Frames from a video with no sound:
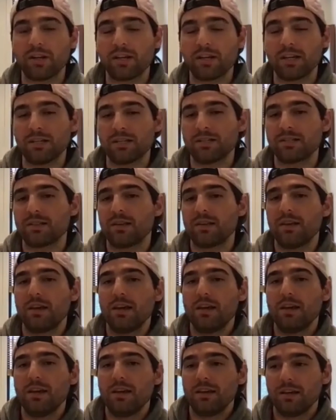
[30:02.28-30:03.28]
is,
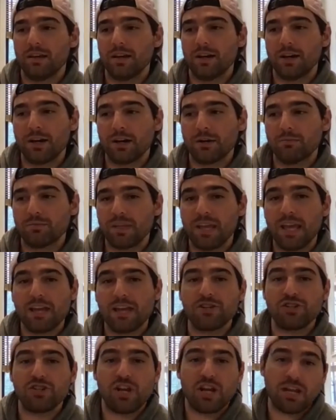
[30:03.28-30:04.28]

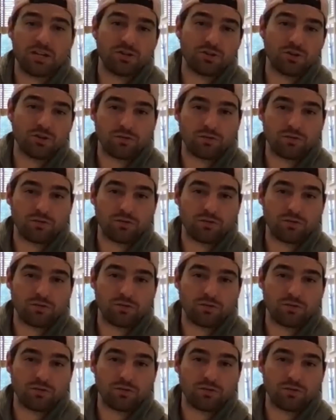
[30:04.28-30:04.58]
can change